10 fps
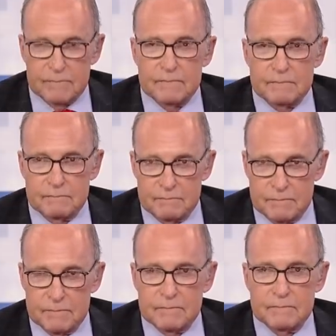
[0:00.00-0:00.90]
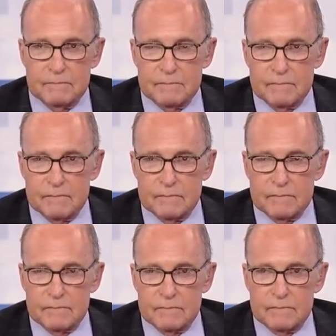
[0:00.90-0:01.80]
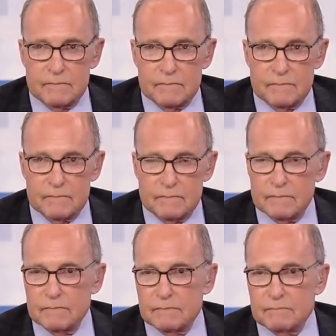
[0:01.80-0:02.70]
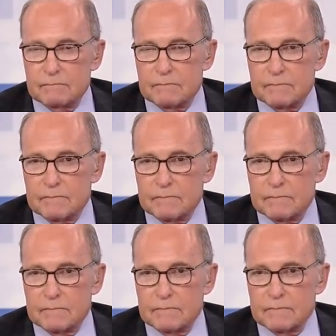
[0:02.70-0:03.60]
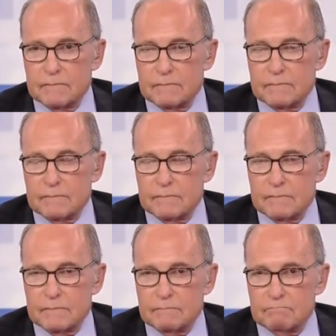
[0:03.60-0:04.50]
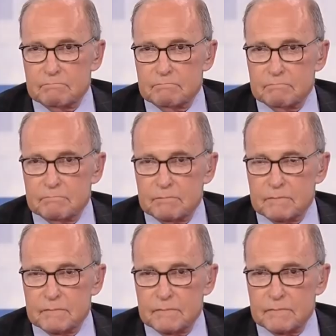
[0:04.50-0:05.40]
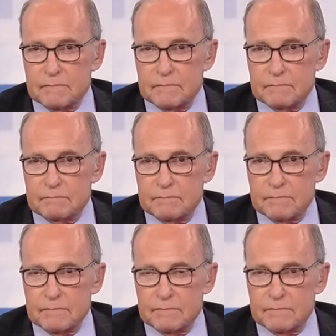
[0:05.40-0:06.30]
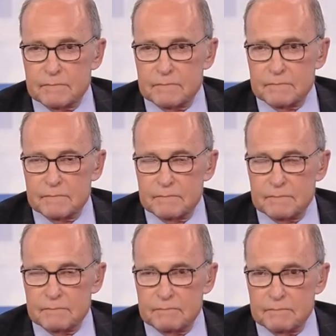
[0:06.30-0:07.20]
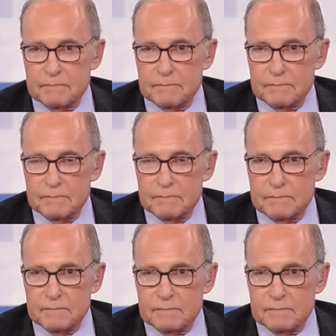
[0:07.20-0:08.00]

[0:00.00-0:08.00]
No words are spoken by the person on screen.